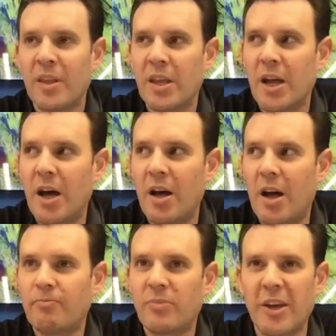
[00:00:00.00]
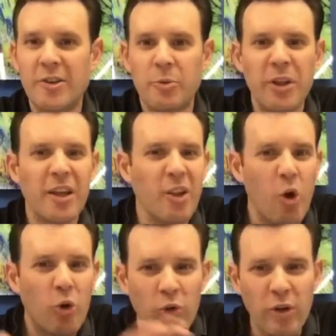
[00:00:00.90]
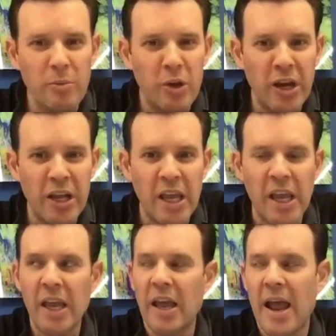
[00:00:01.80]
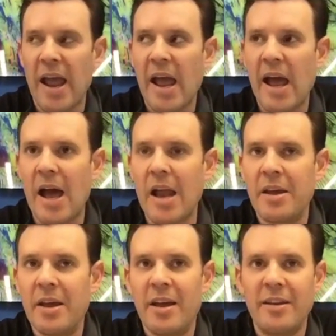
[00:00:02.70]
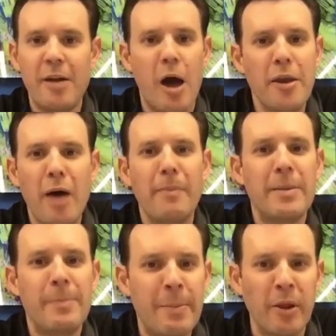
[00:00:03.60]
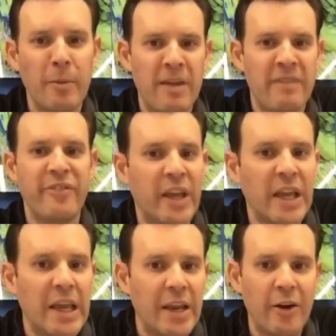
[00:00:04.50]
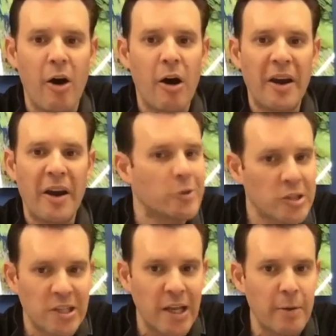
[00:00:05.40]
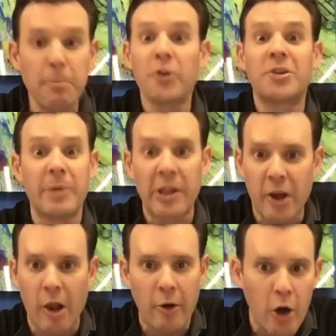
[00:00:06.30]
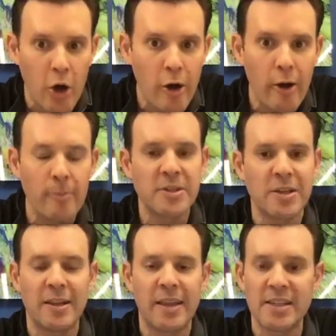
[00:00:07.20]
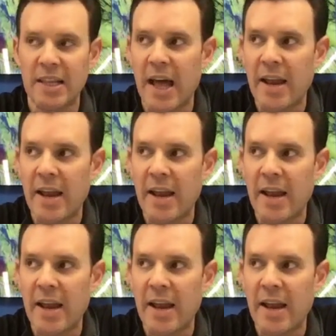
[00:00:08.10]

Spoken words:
it's a really local community, and not many people in my feed are interested in multi-million-dollar homes, things like that.